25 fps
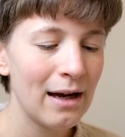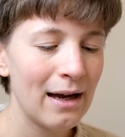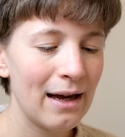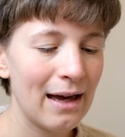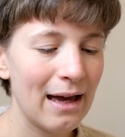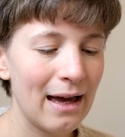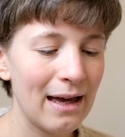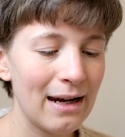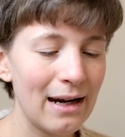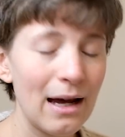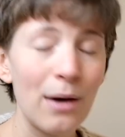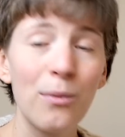
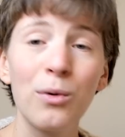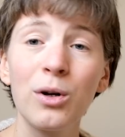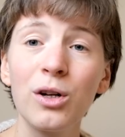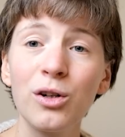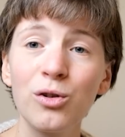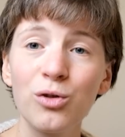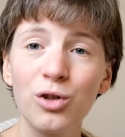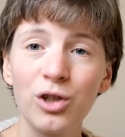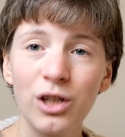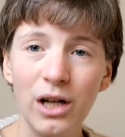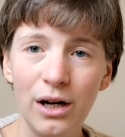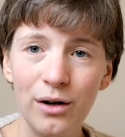And I wanted
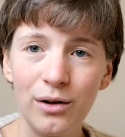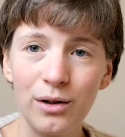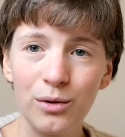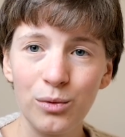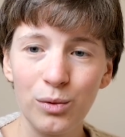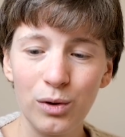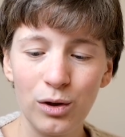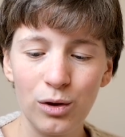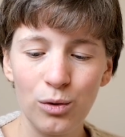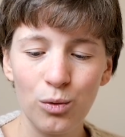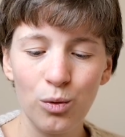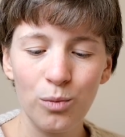to share it
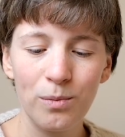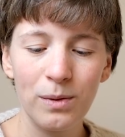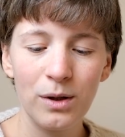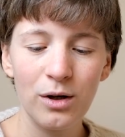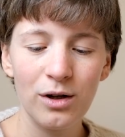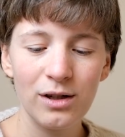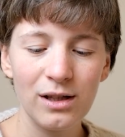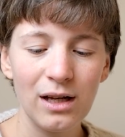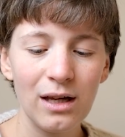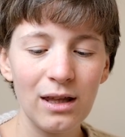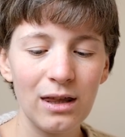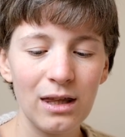with you
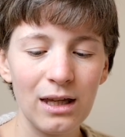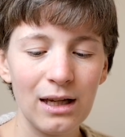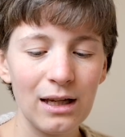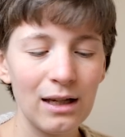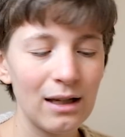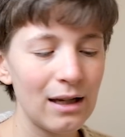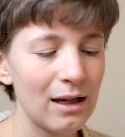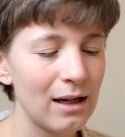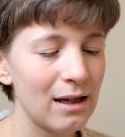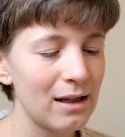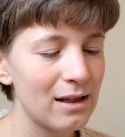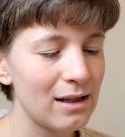because I
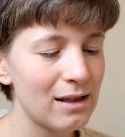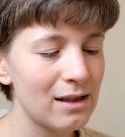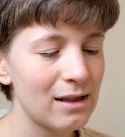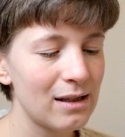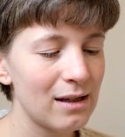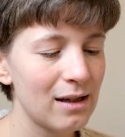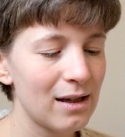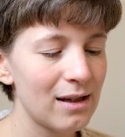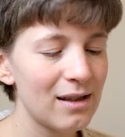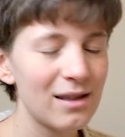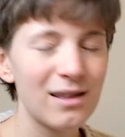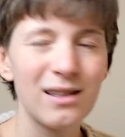think
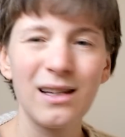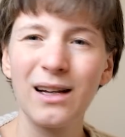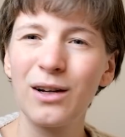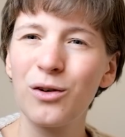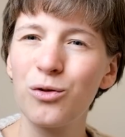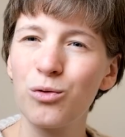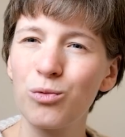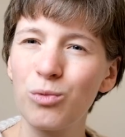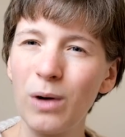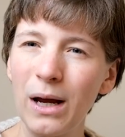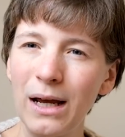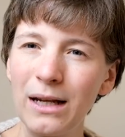it's a
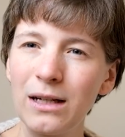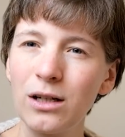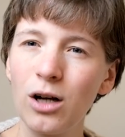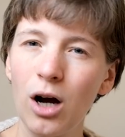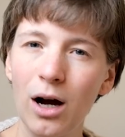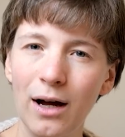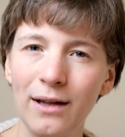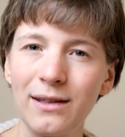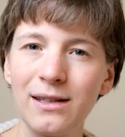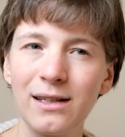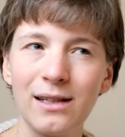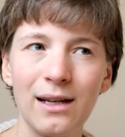great
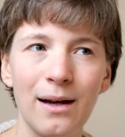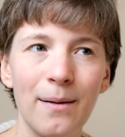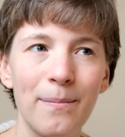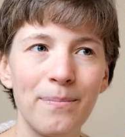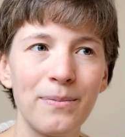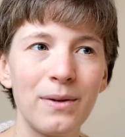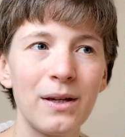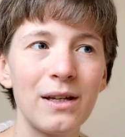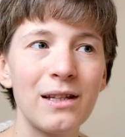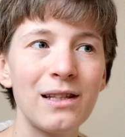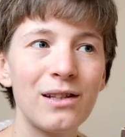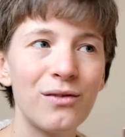
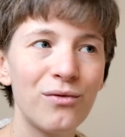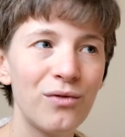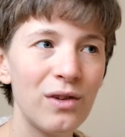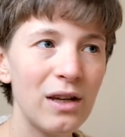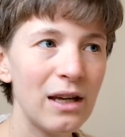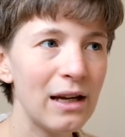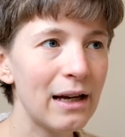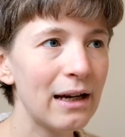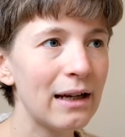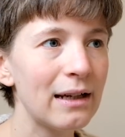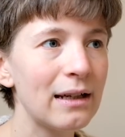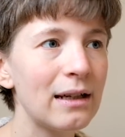concept. It's
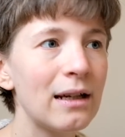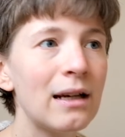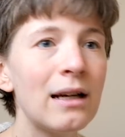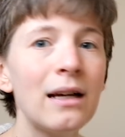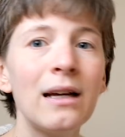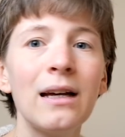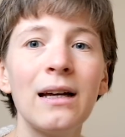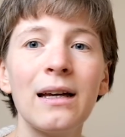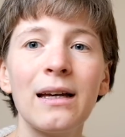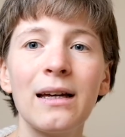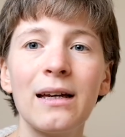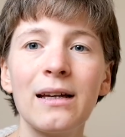vegan,
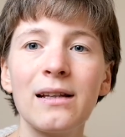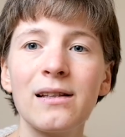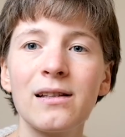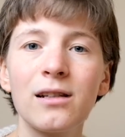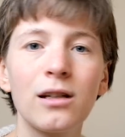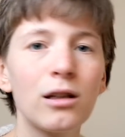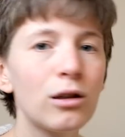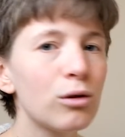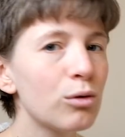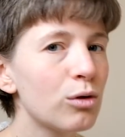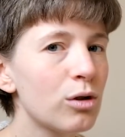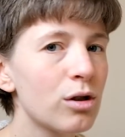it's
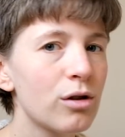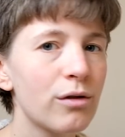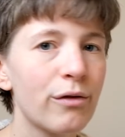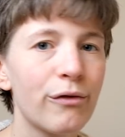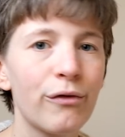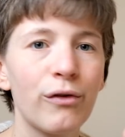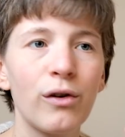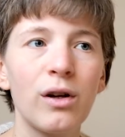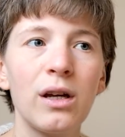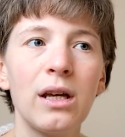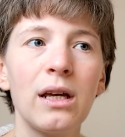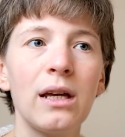
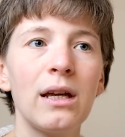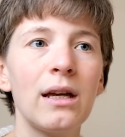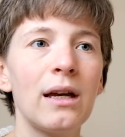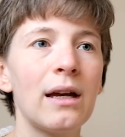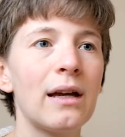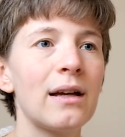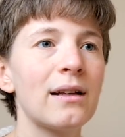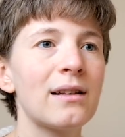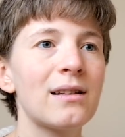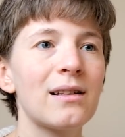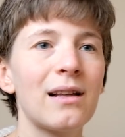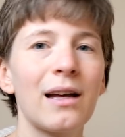gluten-free,
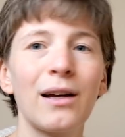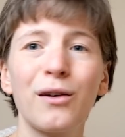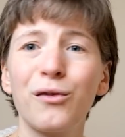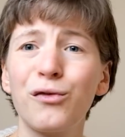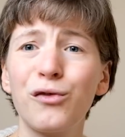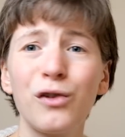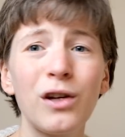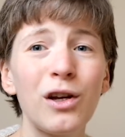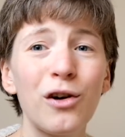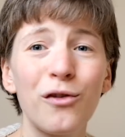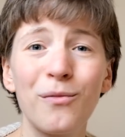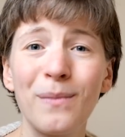it's like
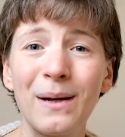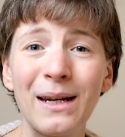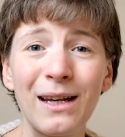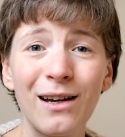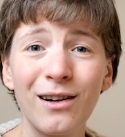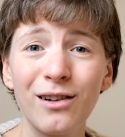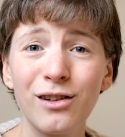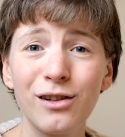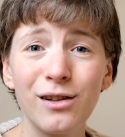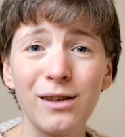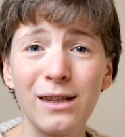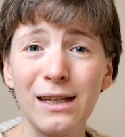free of many
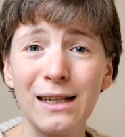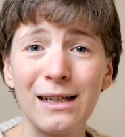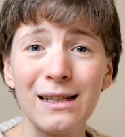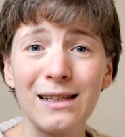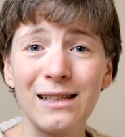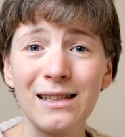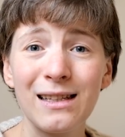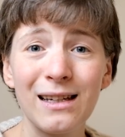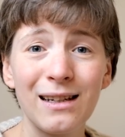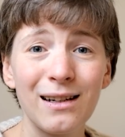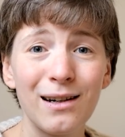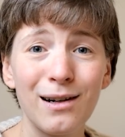other
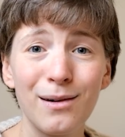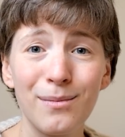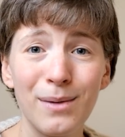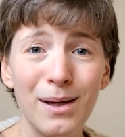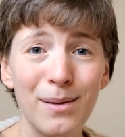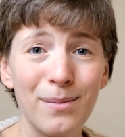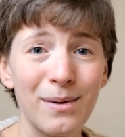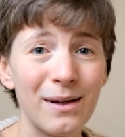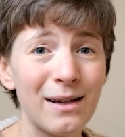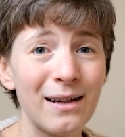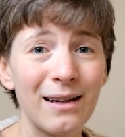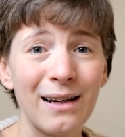things that are
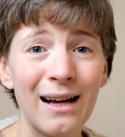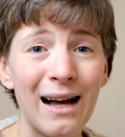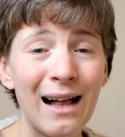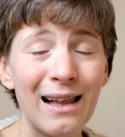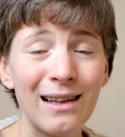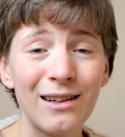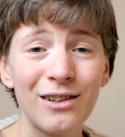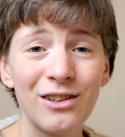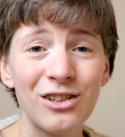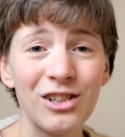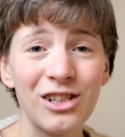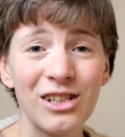maybe
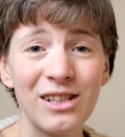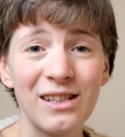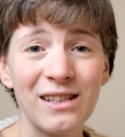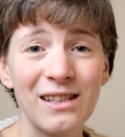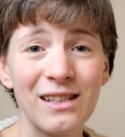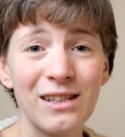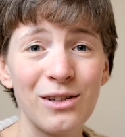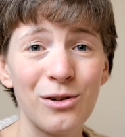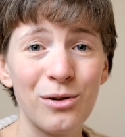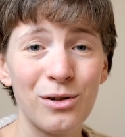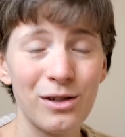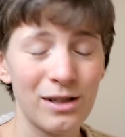
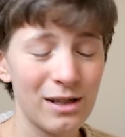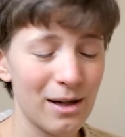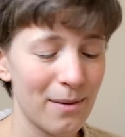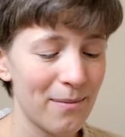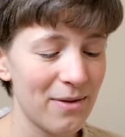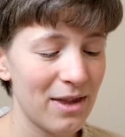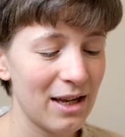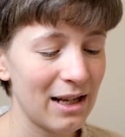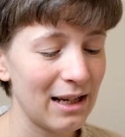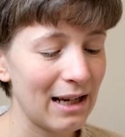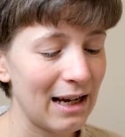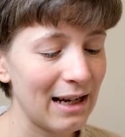allergens or
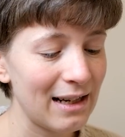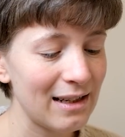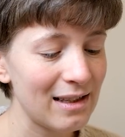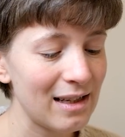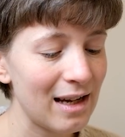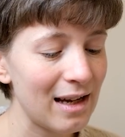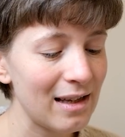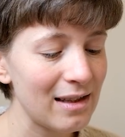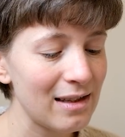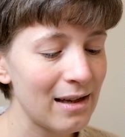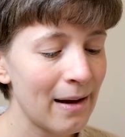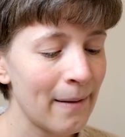something like
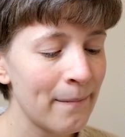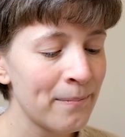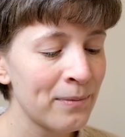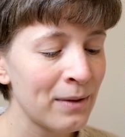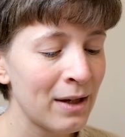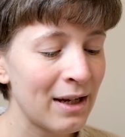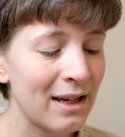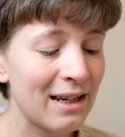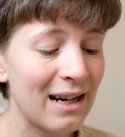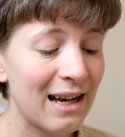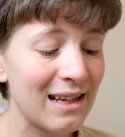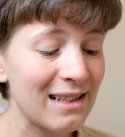that.
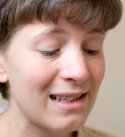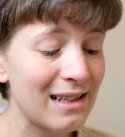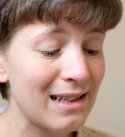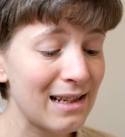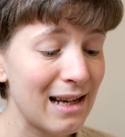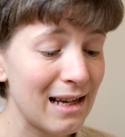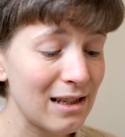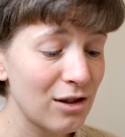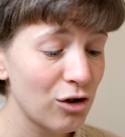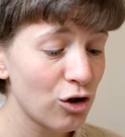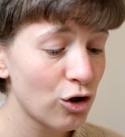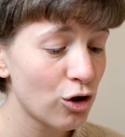It has
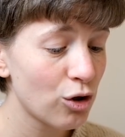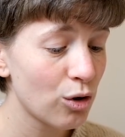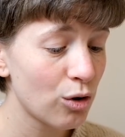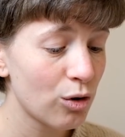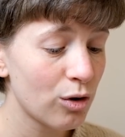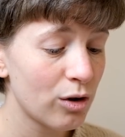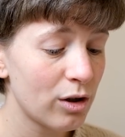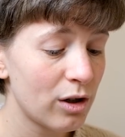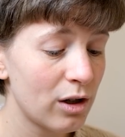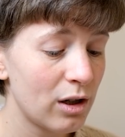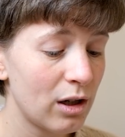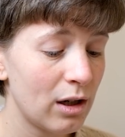less
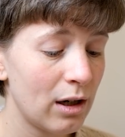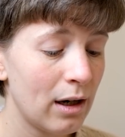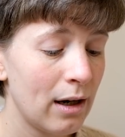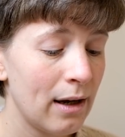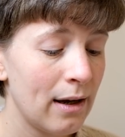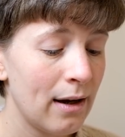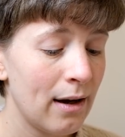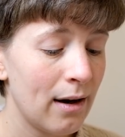sugar,